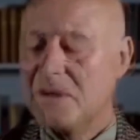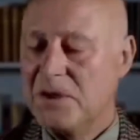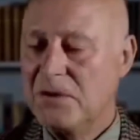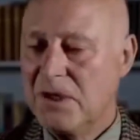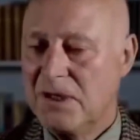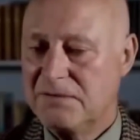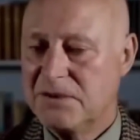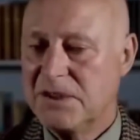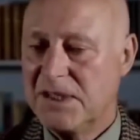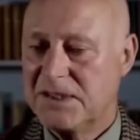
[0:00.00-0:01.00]
You have
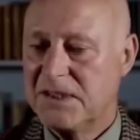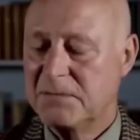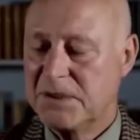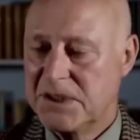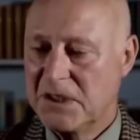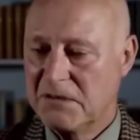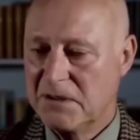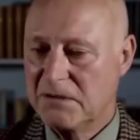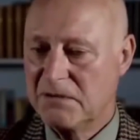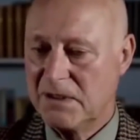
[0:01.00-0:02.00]
genetic
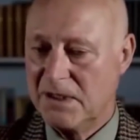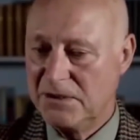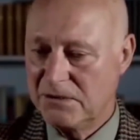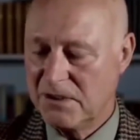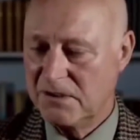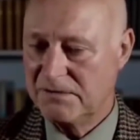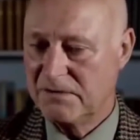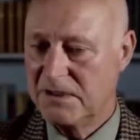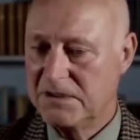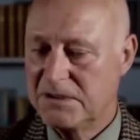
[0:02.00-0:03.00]
material in your
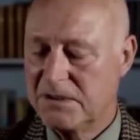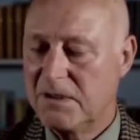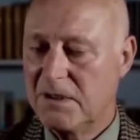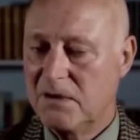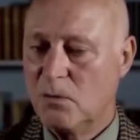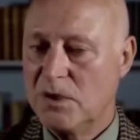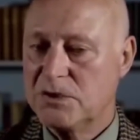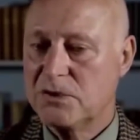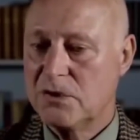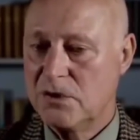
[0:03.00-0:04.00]
ovaries
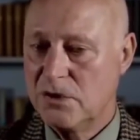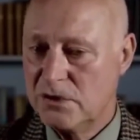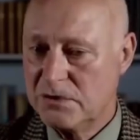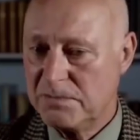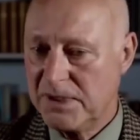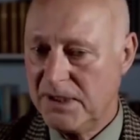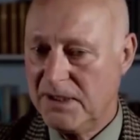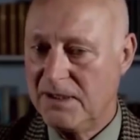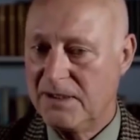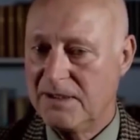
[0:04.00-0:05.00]
which could
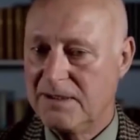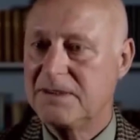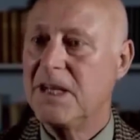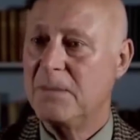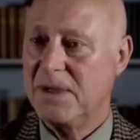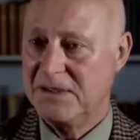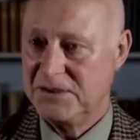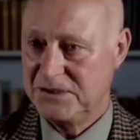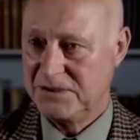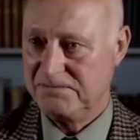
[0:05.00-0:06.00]
be
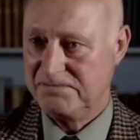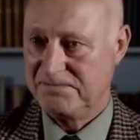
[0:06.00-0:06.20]
damaged.